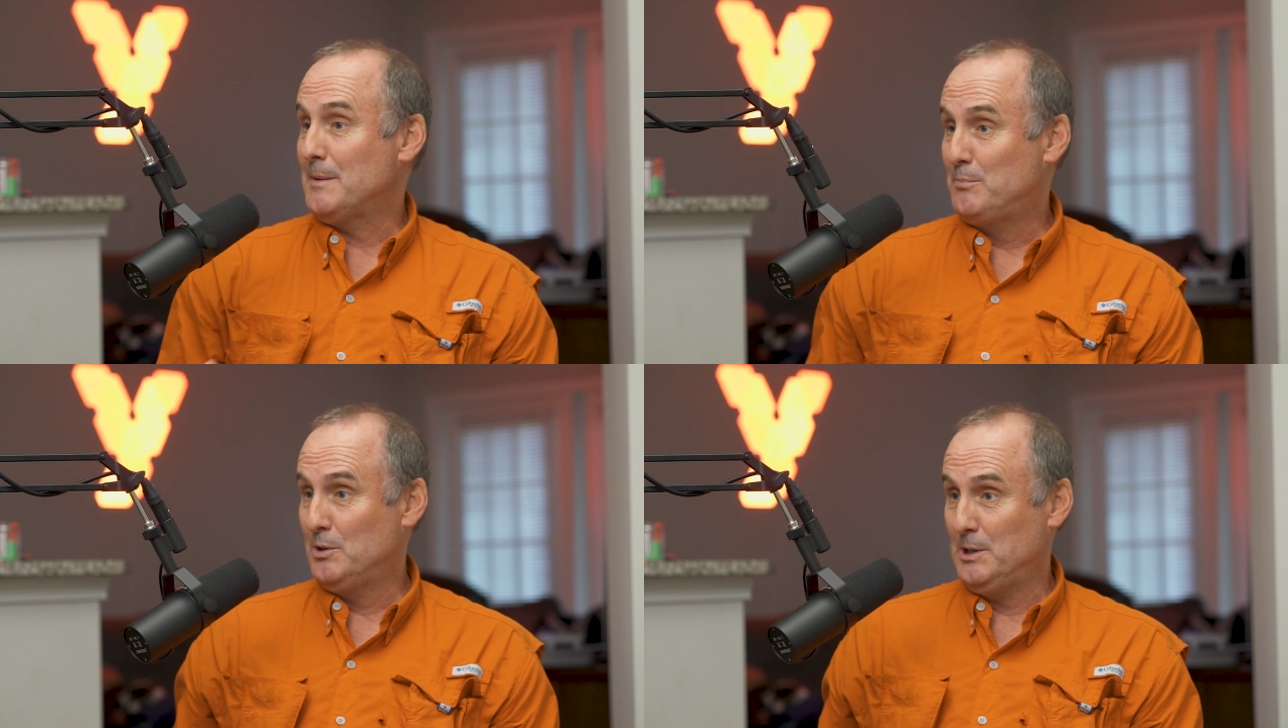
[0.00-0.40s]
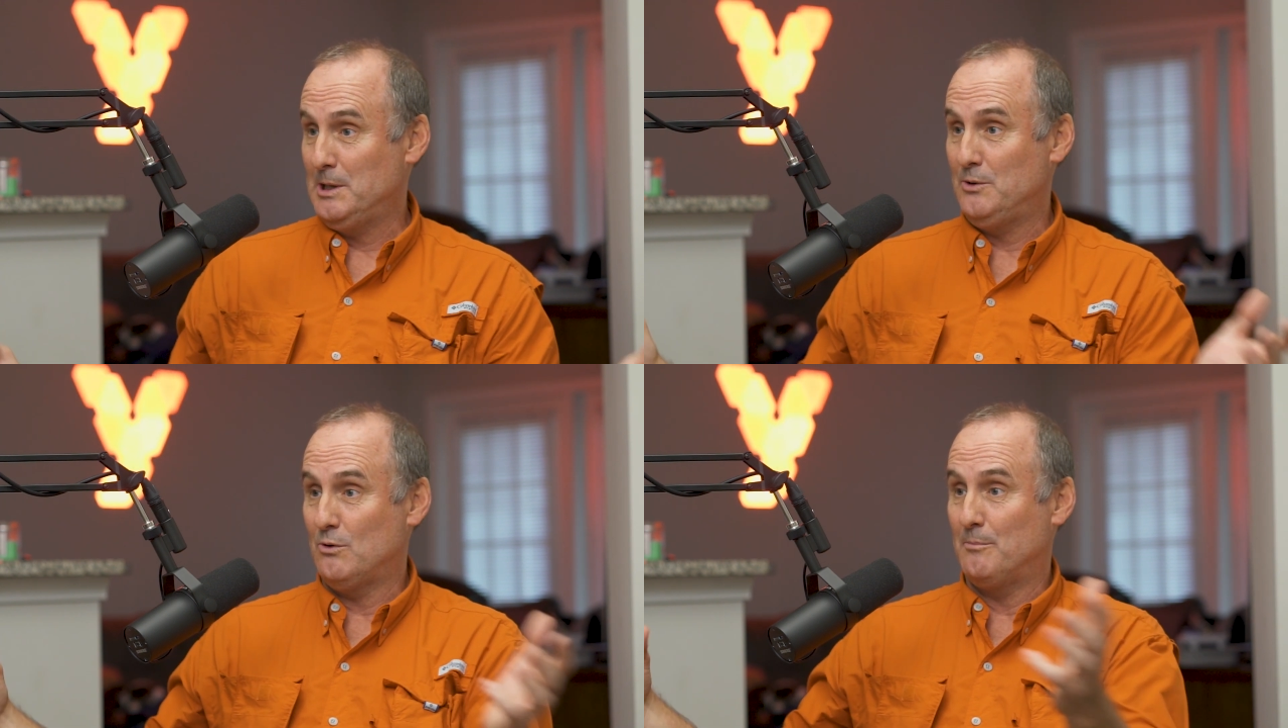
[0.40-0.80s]
and put it
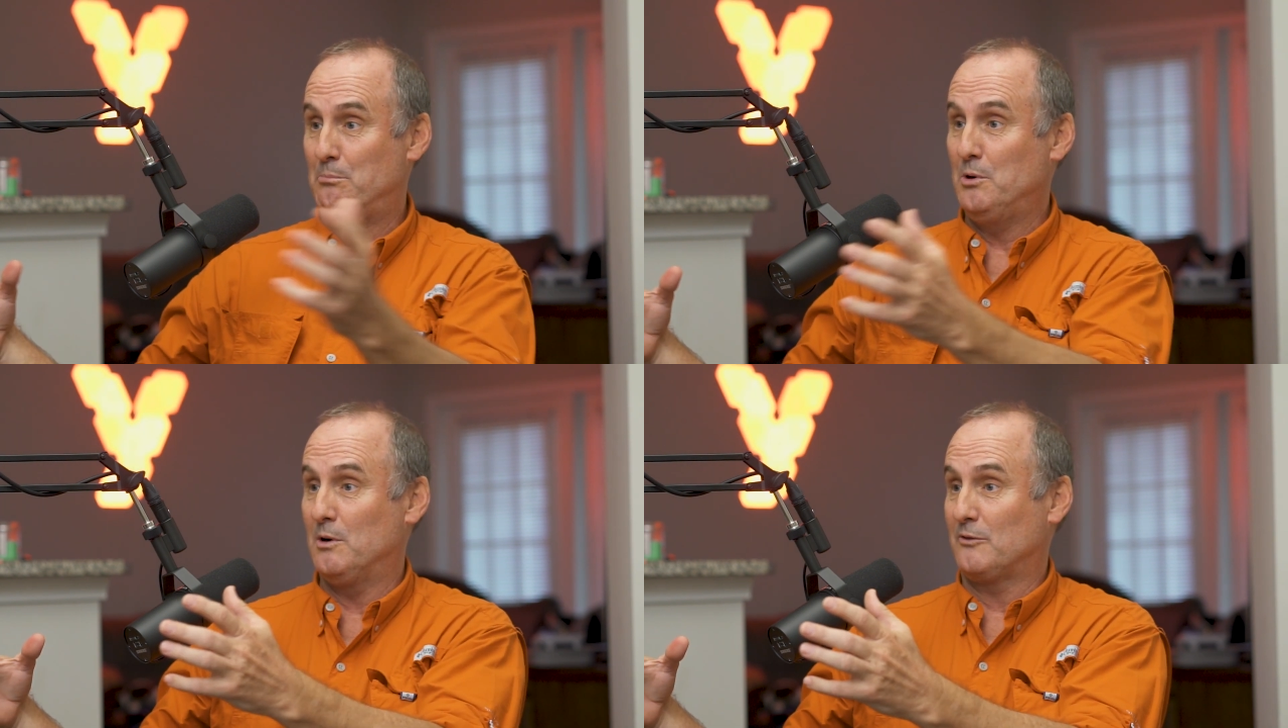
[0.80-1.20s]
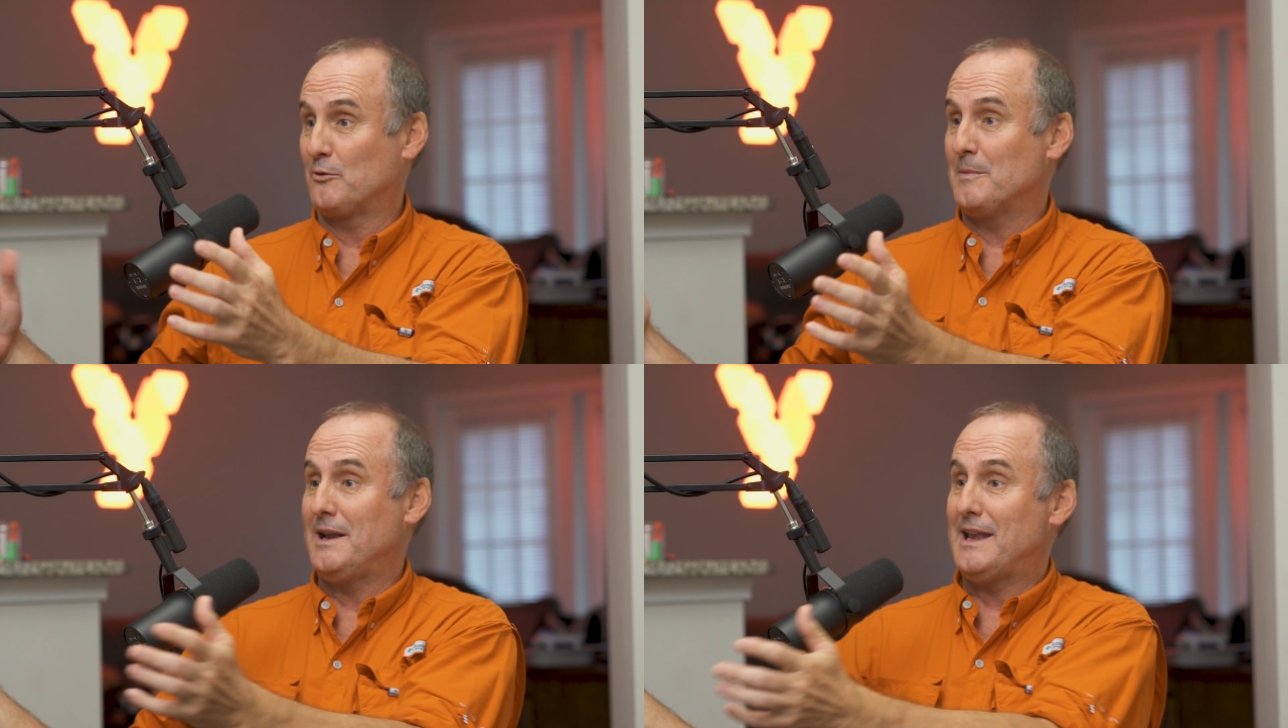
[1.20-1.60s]
into a book
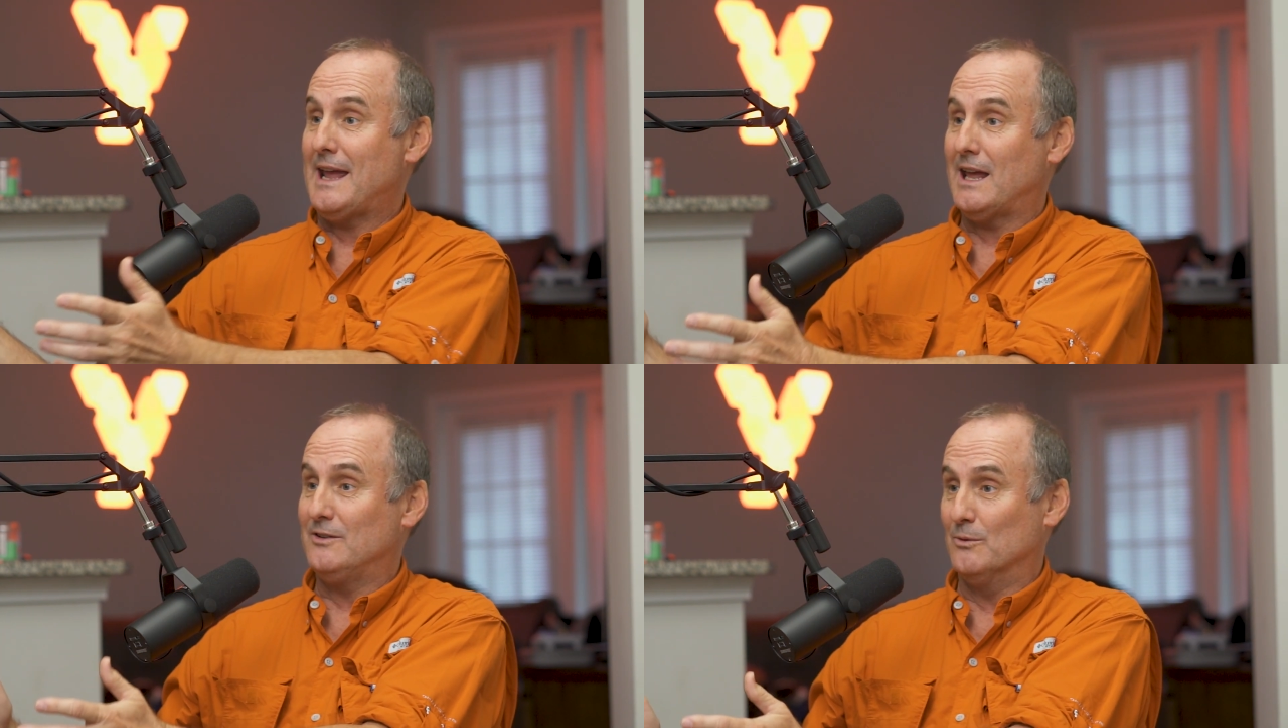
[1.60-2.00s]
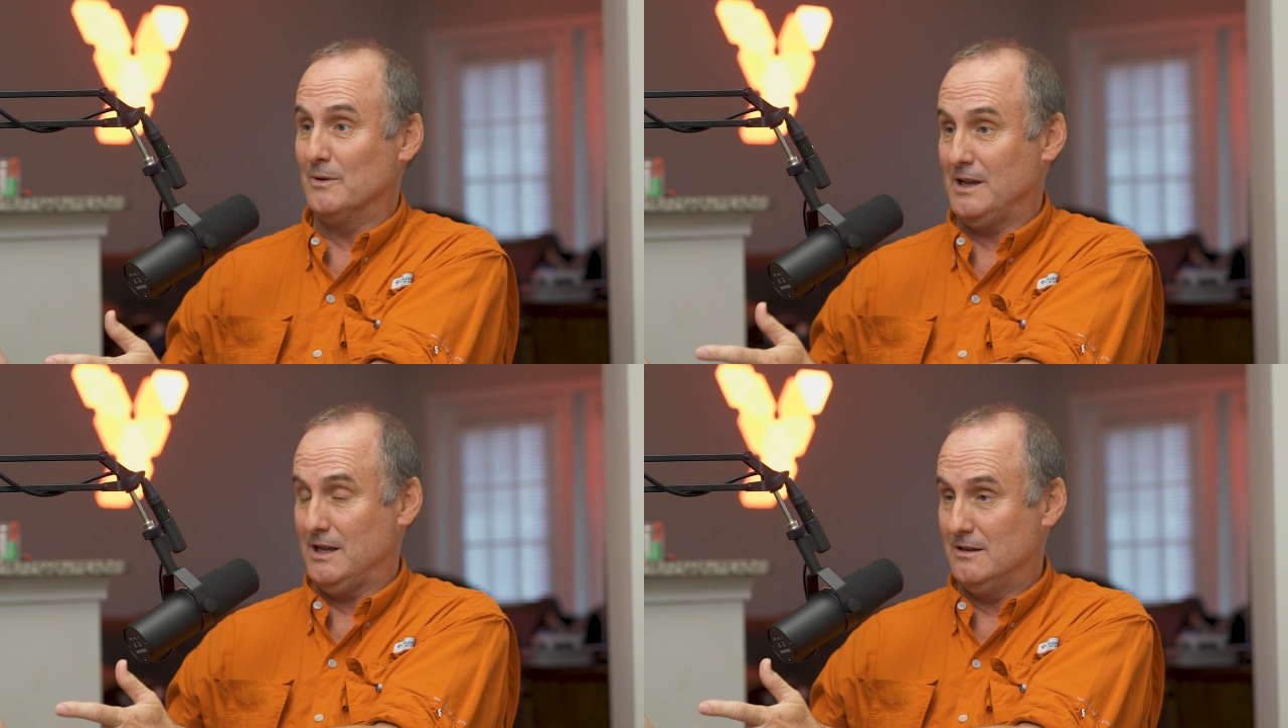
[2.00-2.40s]
for my dad to
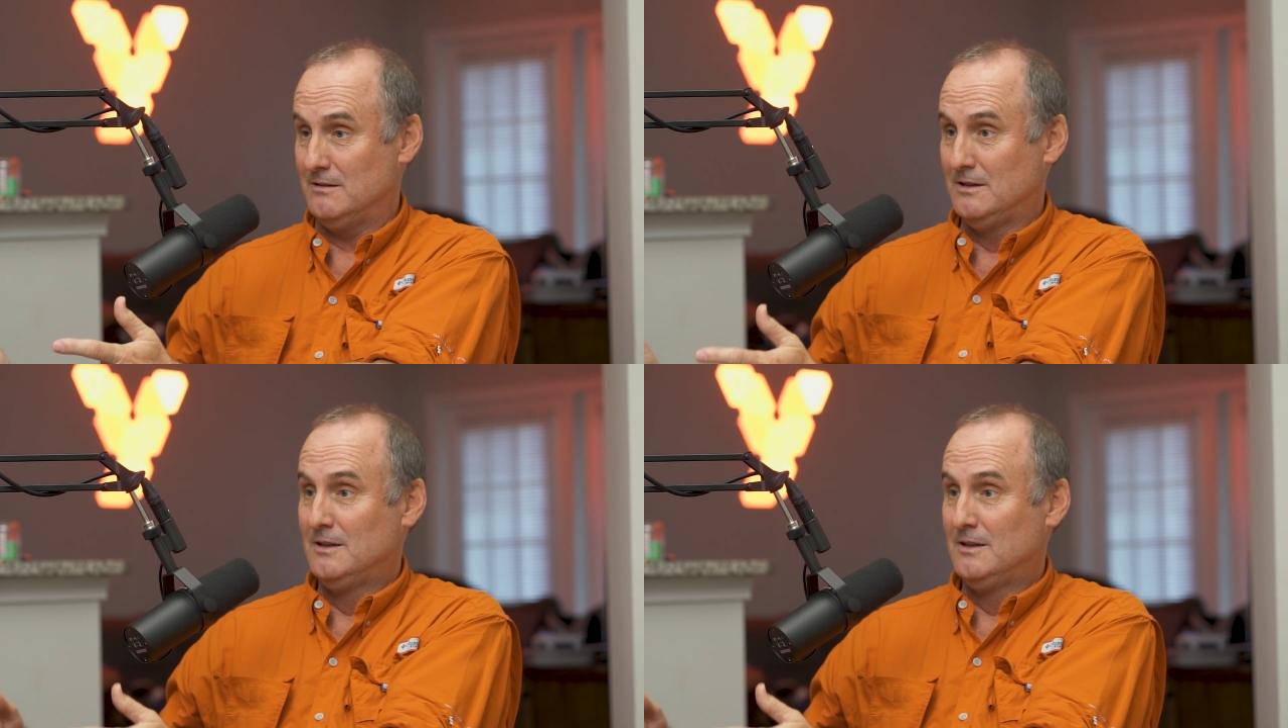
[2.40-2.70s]
read